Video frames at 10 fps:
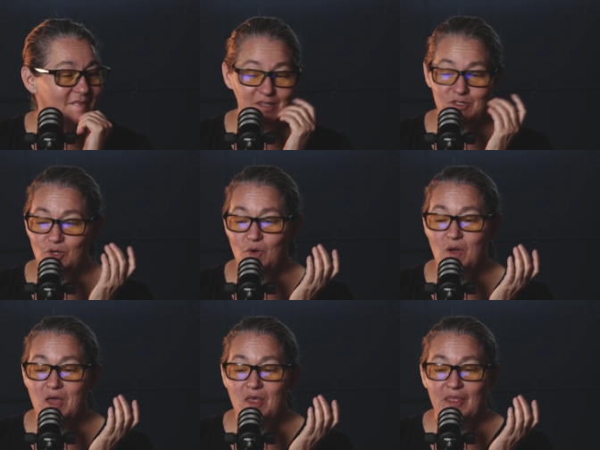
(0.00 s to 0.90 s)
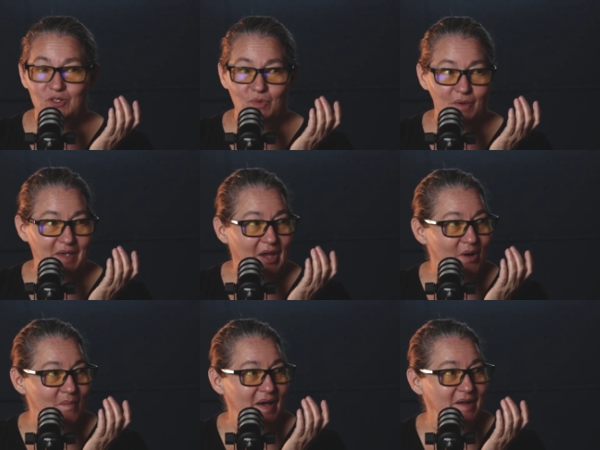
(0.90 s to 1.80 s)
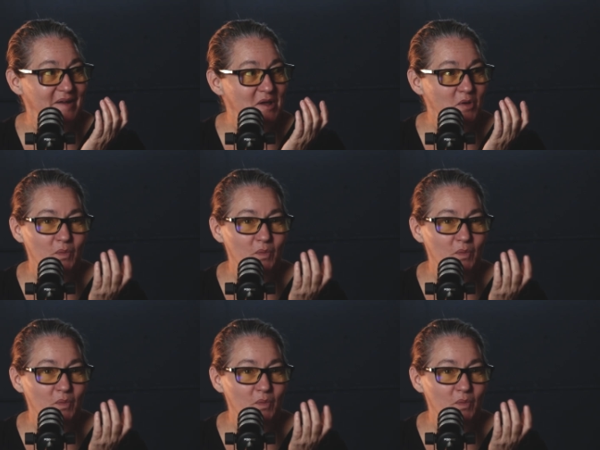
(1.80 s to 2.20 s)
And so that's why we care about it.